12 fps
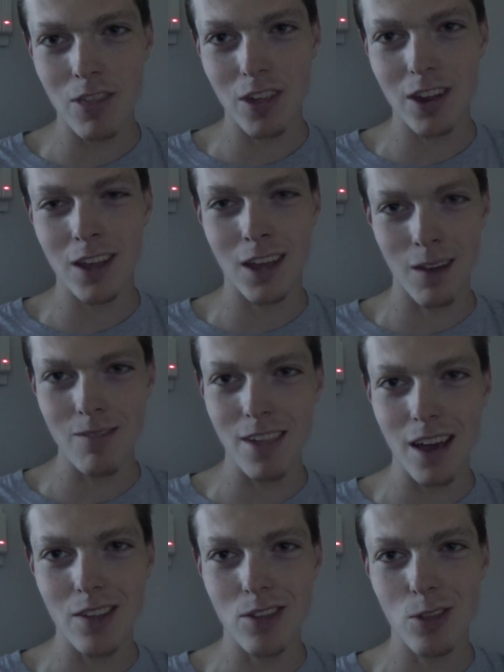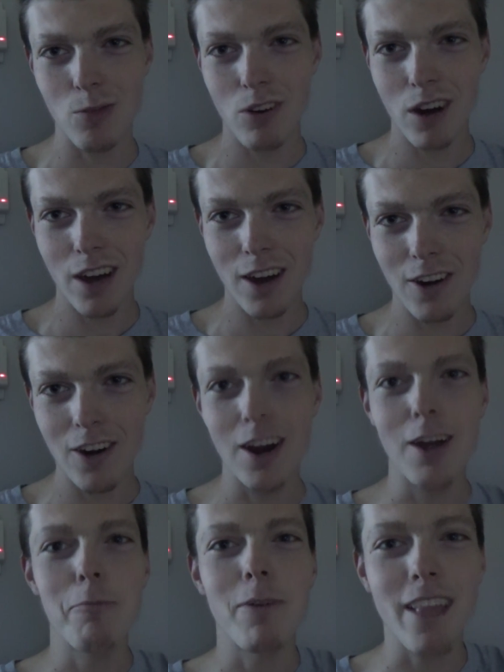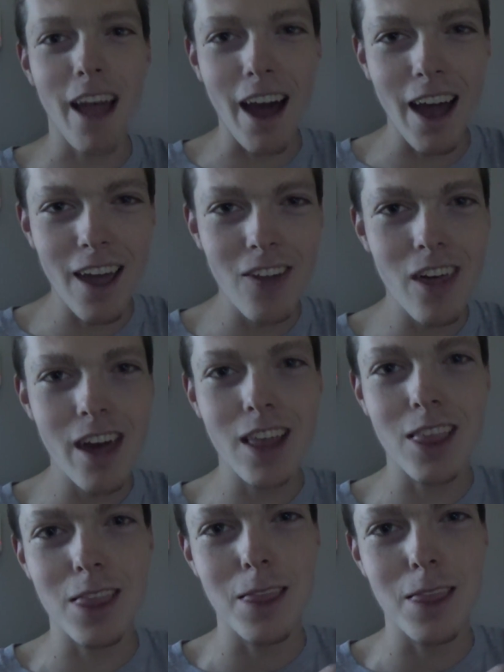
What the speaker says: It's going to come down to the wire. But I like